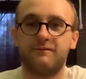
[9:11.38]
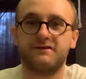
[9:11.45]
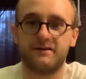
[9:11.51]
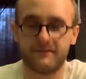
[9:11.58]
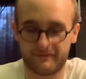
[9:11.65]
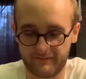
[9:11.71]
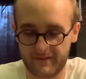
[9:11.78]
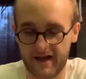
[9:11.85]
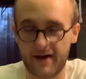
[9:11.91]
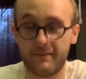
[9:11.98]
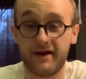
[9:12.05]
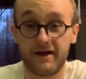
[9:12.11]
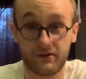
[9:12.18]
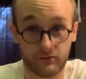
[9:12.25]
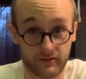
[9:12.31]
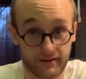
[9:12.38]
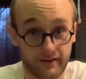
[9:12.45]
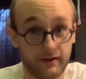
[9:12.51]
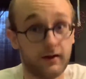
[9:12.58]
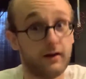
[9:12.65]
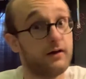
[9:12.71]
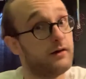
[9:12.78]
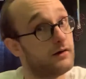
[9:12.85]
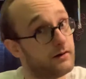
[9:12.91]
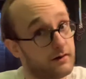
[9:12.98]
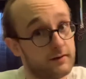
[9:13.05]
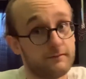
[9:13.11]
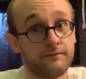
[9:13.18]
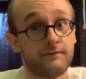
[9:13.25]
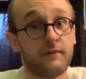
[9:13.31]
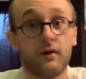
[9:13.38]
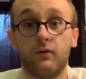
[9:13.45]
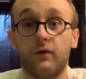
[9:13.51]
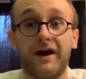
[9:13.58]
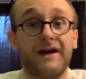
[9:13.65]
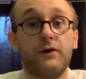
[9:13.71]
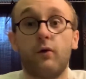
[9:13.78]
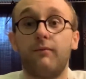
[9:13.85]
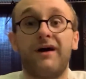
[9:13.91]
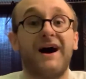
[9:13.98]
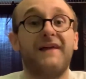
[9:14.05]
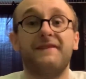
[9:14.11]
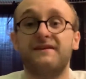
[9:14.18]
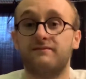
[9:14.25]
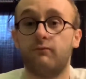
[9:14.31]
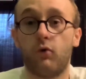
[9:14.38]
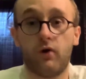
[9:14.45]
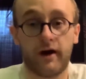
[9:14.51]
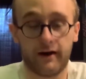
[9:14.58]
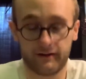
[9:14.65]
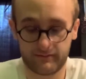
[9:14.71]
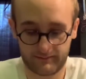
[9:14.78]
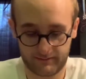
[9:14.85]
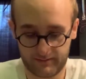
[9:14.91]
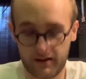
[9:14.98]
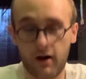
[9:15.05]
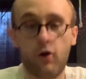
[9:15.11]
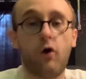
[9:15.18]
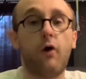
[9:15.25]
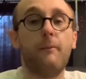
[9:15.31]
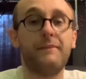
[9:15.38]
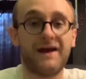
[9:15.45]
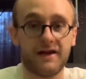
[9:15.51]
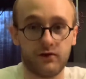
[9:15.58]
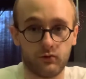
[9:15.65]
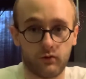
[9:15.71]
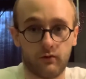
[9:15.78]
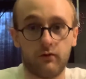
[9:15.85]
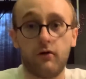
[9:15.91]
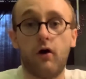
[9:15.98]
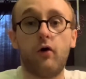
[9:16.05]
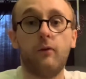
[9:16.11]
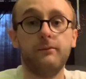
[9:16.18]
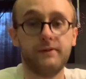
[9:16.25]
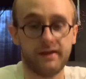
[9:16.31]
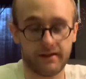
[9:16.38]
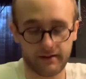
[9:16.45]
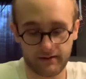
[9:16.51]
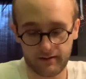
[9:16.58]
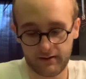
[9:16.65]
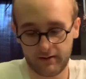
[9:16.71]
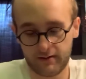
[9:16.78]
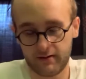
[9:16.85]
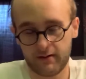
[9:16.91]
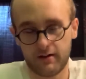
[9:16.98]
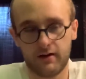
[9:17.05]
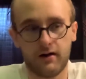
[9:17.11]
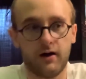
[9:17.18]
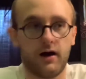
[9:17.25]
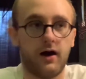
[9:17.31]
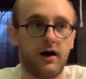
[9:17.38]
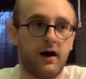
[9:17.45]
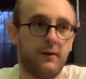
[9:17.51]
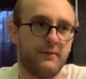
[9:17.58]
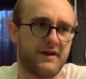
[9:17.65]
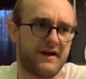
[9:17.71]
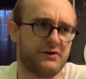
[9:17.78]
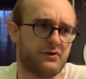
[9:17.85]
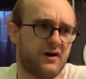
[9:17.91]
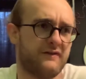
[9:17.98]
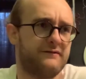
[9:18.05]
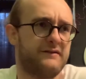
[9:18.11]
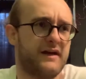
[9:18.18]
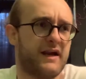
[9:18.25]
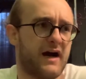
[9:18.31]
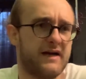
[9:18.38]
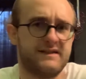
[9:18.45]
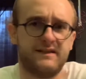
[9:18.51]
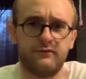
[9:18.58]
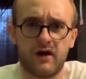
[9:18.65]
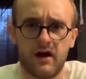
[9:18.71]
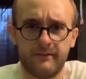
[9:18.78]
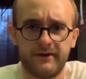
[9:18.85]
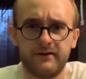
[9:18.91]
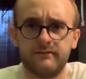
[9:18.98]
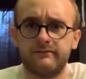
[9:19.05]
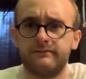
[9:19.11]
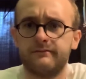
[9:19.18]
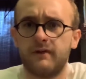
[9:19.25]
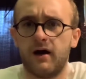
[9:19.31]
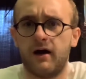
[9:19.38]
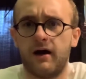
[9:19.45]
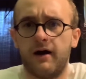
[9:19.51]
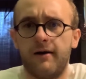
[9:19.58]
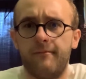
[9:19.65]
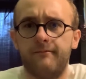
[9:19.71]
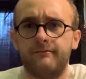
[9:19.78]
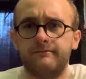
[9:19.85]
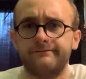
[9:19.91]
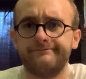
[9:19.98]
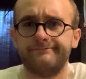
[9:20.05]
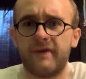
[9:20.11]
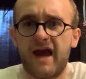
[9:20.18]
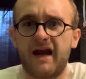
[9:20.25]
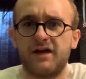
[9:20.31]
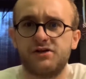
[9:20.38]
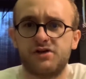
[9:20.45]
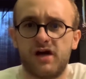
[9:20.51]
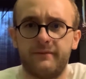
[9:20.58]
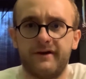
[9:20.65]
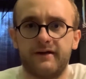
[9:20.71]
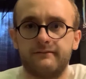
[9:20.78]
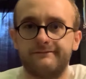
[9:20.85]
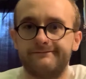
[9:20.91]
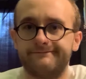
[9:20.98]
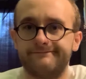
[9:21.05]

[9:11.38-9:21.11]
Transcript: something from that manually. Ain't no bot in this boy. All manual. All me. And then I do have an Icy Rabbit package coming